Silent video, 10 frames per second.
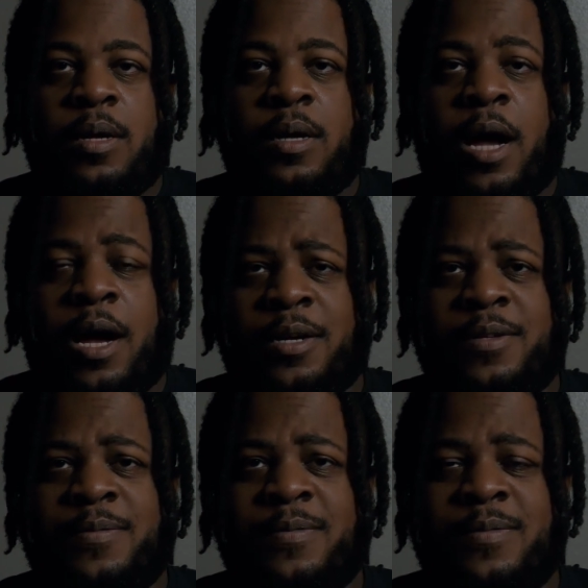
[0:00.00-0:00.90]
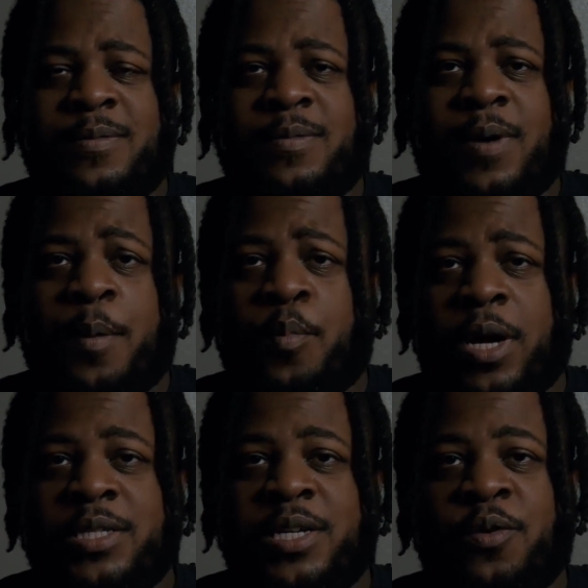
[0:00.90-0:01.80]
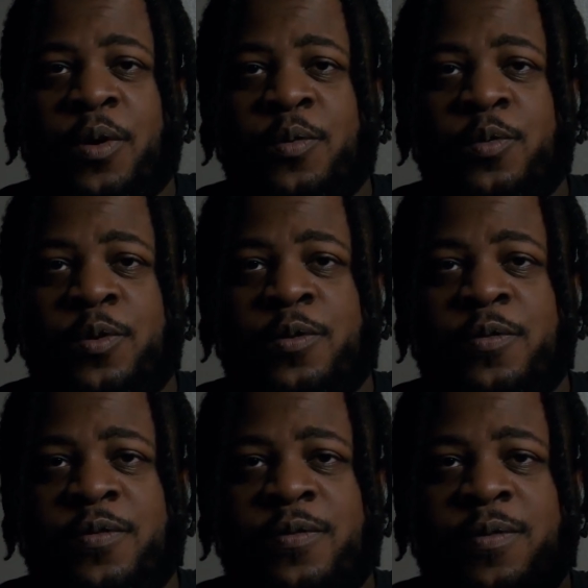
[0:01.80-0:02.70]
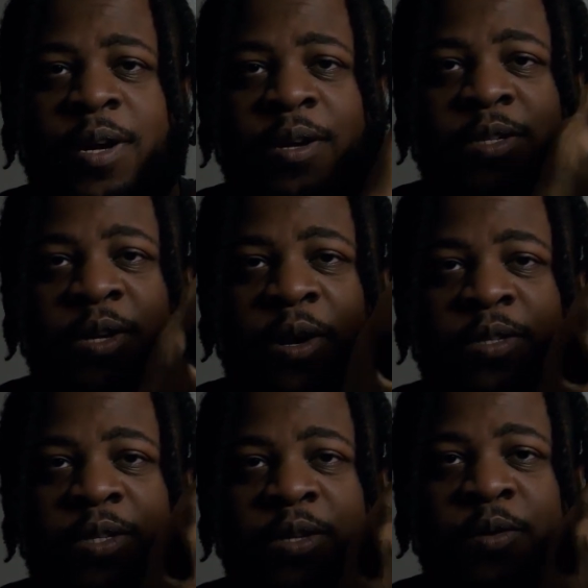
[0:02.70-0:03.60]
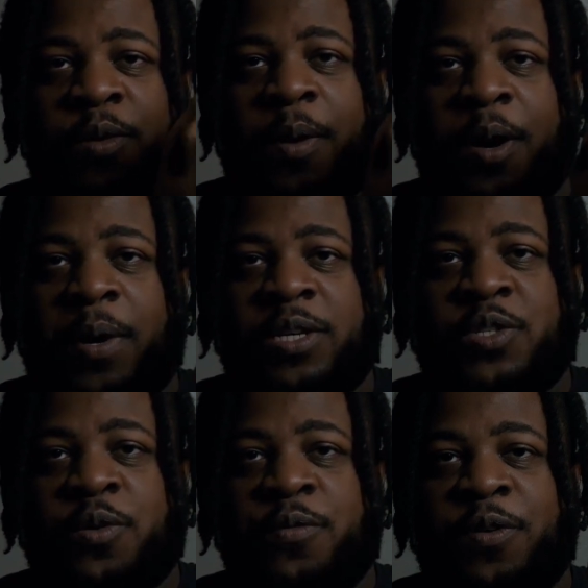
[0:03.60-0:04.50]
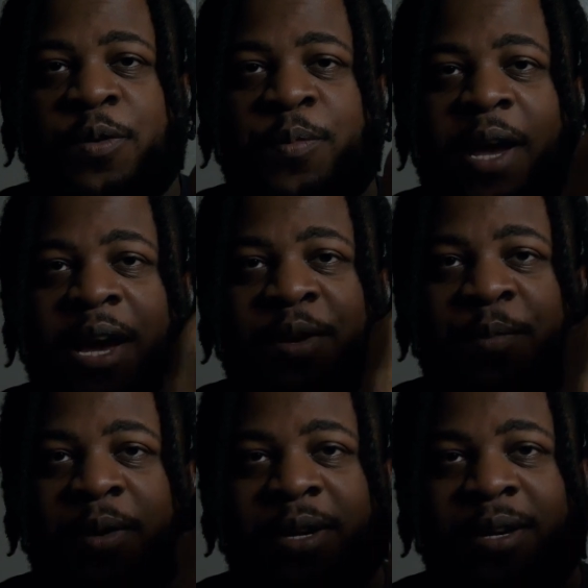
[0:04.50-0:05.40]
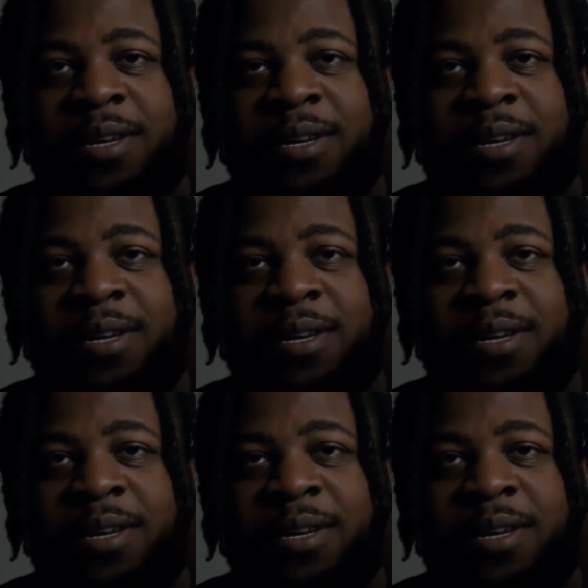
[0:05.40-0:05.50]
Hi, I'm Project Grey Wolf, here to talk to you about my short film Dad and Me.